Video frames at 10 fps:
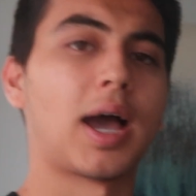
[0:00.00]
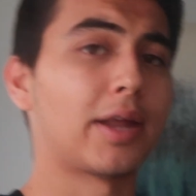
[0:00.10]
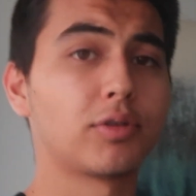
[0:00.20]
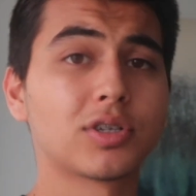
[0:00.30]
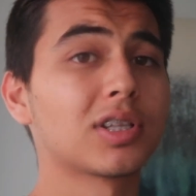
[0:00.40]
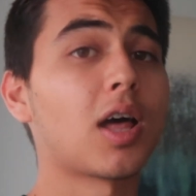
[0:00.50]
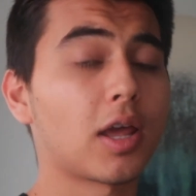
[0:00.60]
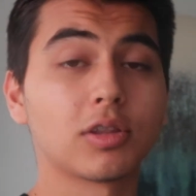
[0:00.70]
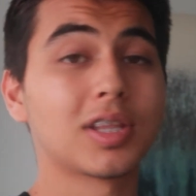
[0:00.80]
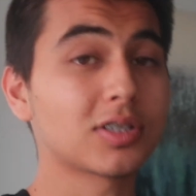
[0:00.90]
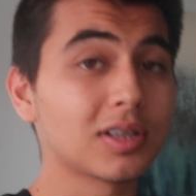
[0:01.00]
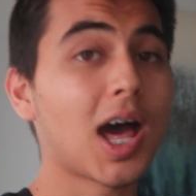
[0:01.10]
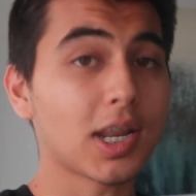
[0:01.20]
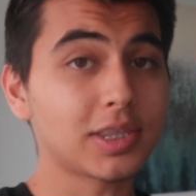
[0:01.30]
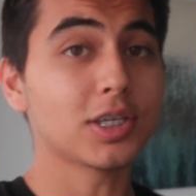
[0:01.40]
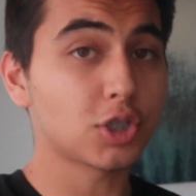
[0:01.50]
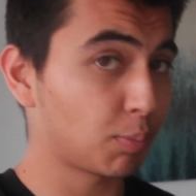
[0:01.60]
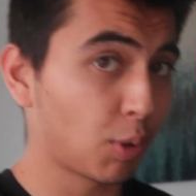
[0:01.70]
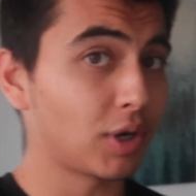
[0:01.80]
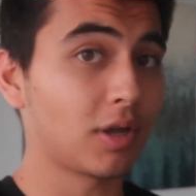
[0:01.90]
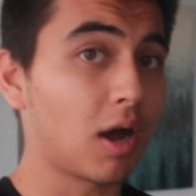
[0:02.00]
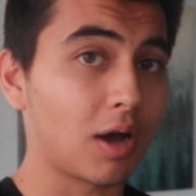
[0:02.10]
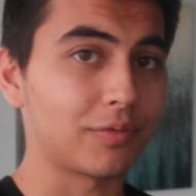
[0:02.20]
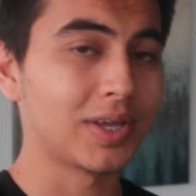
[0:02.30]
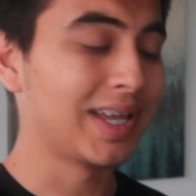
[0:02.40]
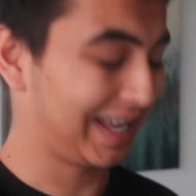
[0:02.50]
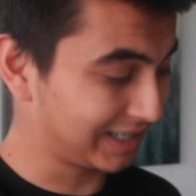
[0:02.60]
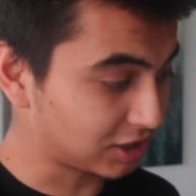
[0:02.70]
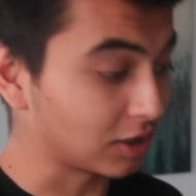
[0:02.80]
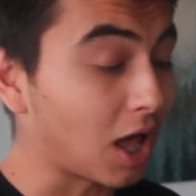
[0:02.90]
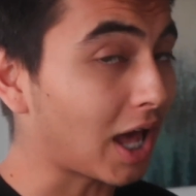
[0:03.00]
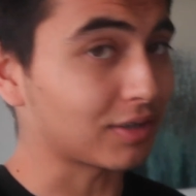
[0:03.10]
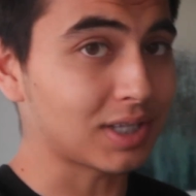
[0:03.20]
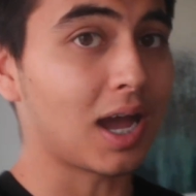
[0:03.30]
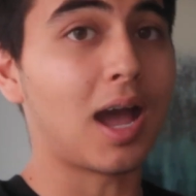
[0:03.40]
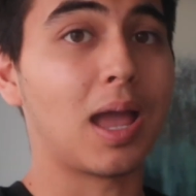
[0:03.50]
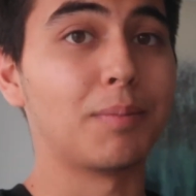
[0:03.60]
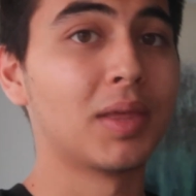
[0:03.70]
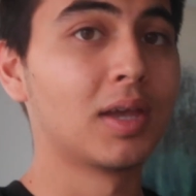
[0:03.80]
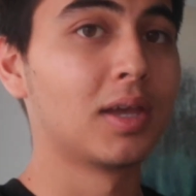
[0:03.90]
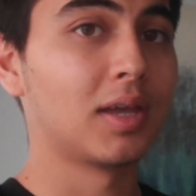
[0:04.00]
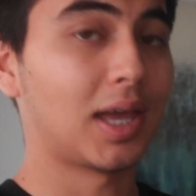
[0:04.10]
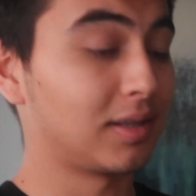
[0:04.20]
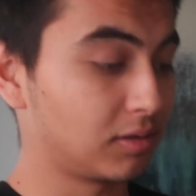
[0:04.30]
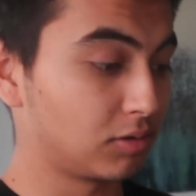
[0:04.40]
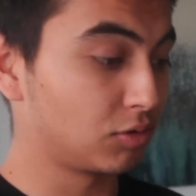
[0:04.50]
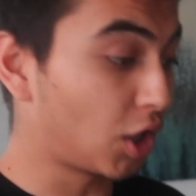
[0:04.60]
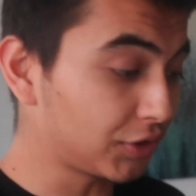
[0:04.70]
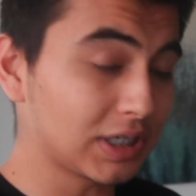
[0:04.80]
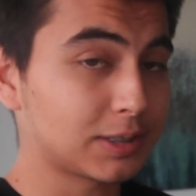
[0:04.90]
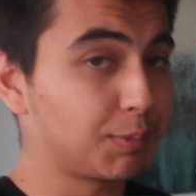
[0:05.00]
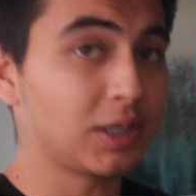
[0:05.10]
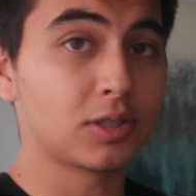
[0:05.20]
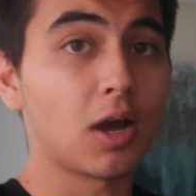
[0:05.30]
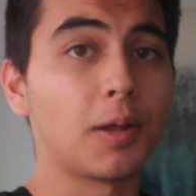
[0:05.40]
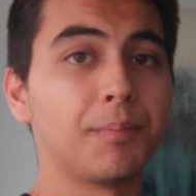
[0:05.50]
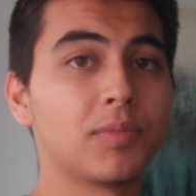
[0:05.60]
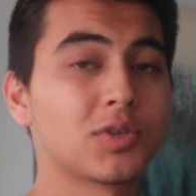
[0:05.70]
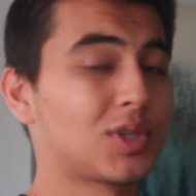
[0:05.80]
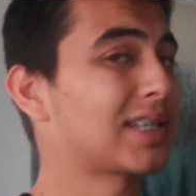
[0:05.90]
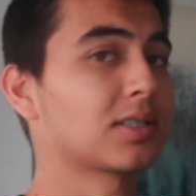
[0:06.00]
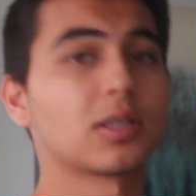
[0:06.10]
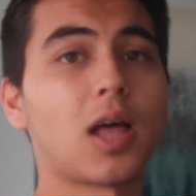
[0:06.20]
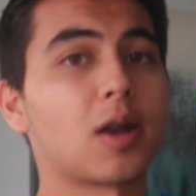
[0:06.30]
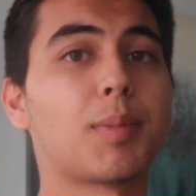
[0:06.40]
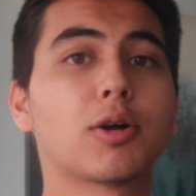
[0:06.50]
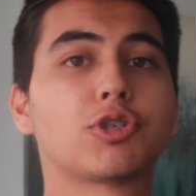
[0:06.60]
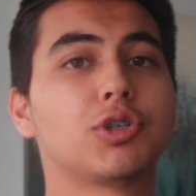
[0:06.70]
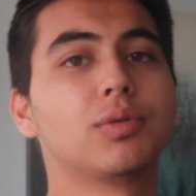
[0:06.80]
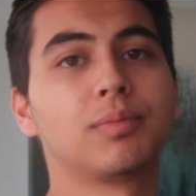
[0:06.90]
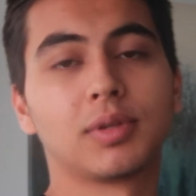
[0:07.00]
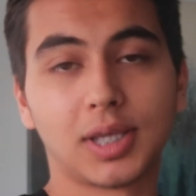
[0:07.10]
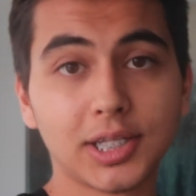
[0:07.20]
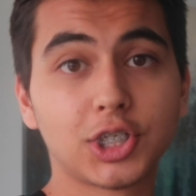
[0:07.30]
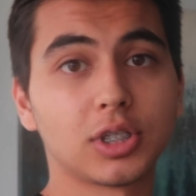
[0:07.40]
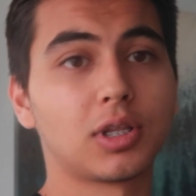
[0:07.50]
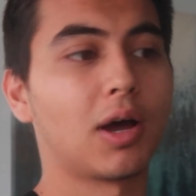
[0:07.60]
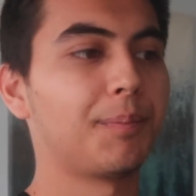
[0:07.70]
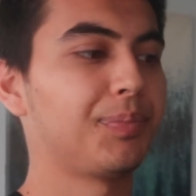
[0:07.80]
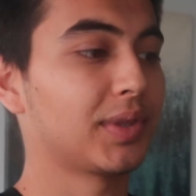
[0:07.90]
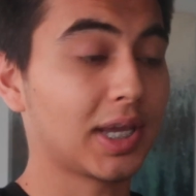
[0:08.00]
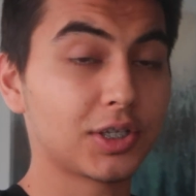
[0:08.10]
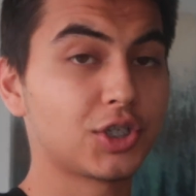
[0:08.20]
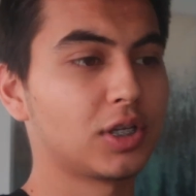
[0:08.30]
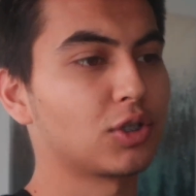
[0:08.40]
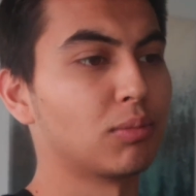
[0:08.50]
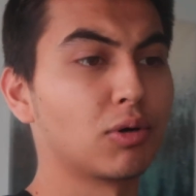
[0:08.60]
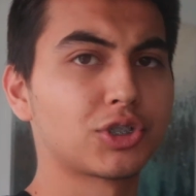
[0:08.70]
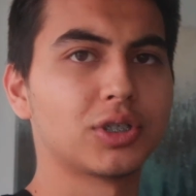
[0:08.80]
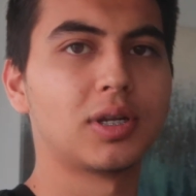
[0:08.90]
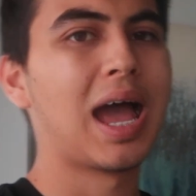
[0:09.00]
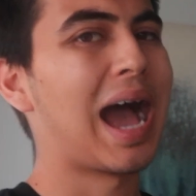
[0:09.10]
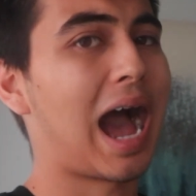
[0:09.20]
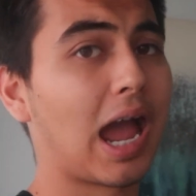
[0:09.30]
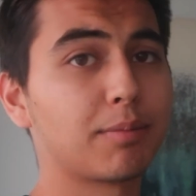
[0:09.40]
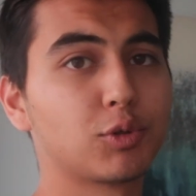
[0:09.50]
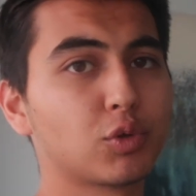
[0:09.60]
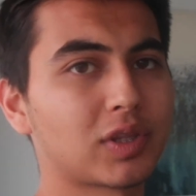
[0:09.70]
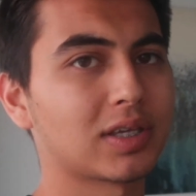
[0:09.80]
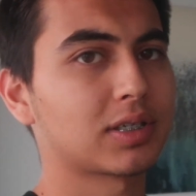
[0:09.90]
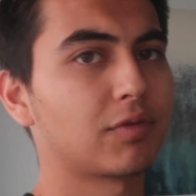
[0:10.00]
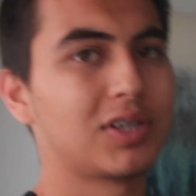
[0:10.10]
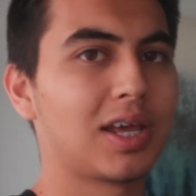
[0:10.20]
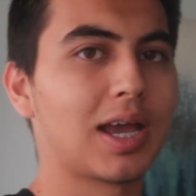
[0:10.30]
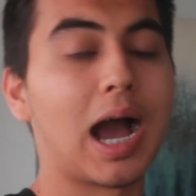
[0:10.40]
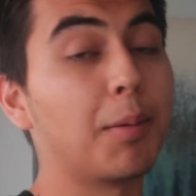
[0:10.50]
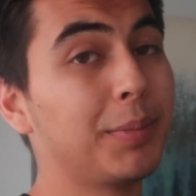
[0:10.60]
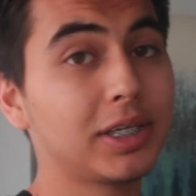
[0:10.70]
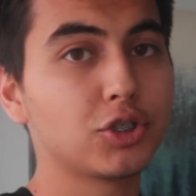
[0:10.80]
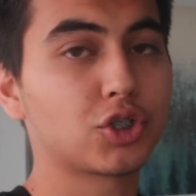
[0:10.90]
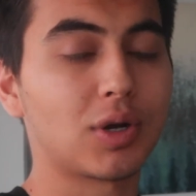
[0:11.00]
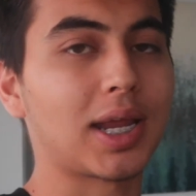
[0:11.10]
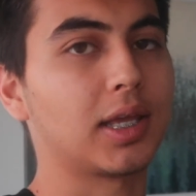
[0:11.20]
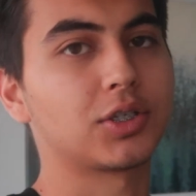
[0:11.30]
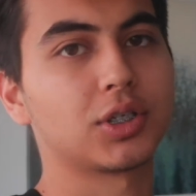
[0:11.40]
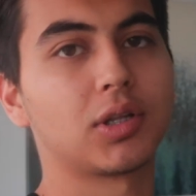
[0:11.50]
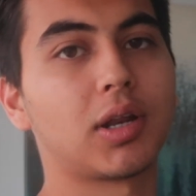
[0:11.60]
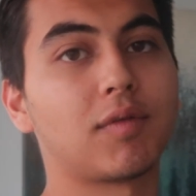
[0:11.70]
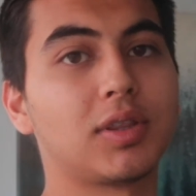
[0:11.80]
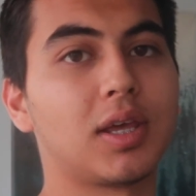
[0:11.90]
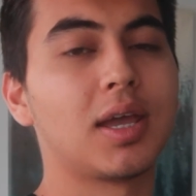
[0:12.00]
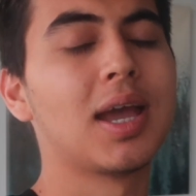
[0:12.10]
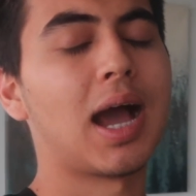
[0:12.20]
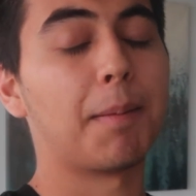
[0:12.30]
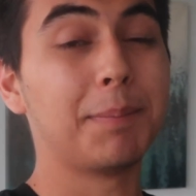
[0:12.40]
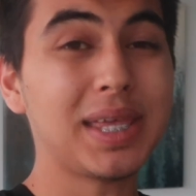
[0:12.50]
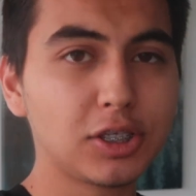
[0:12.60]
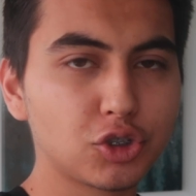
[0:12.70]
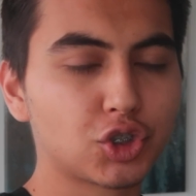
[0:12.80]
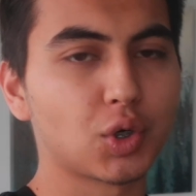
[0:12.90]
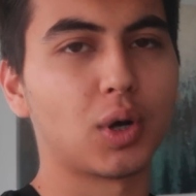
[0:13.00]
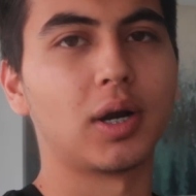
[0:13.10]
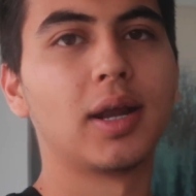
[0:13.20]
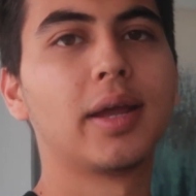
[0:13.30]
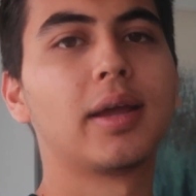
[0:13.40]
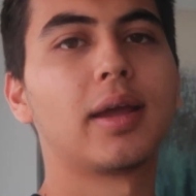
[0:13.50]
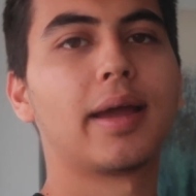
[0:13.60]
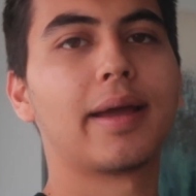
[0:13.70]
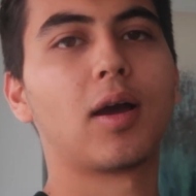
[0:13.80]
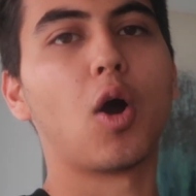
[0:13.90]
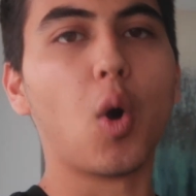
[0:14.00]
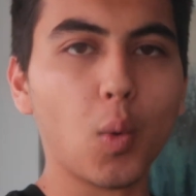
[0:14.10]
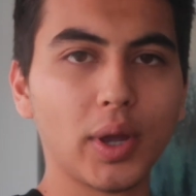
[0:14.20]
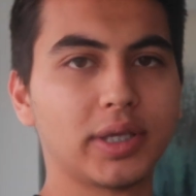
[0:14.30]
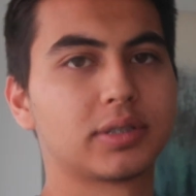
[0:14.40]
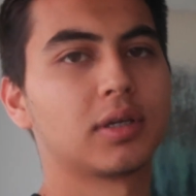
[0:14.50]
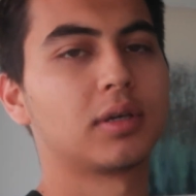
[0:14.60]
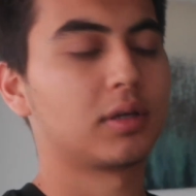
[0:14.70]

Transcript: I know there's a lot of things you're putting off, and there's a lot of time, and nothing is being done. So that says a lot about you. Get shit done, get shit into motion. I am doing things every day. I'm making sure I get shit done every day. I'm making sure always